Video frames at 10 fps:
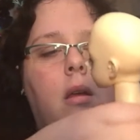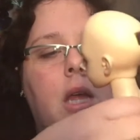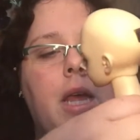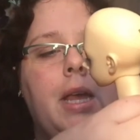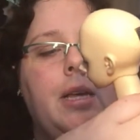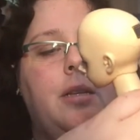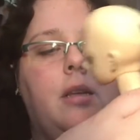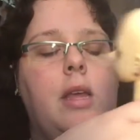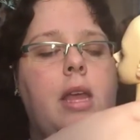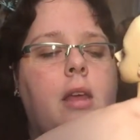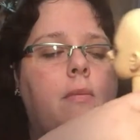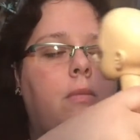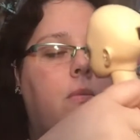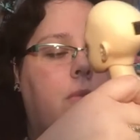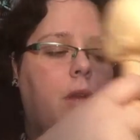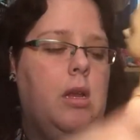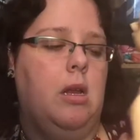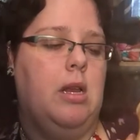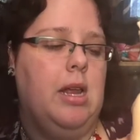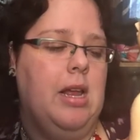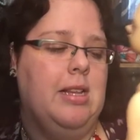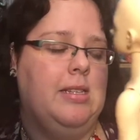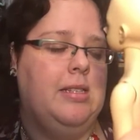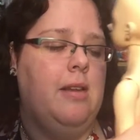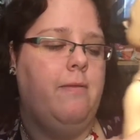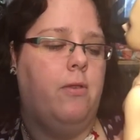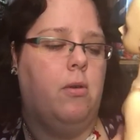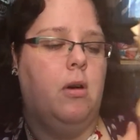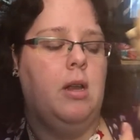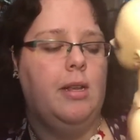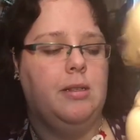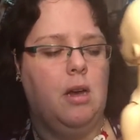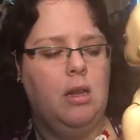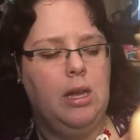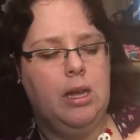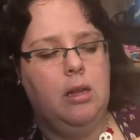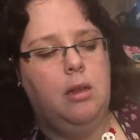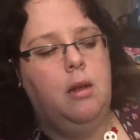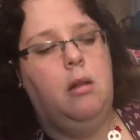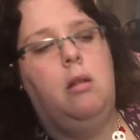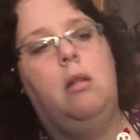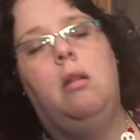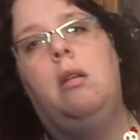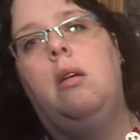He can sit forward. He's got like a little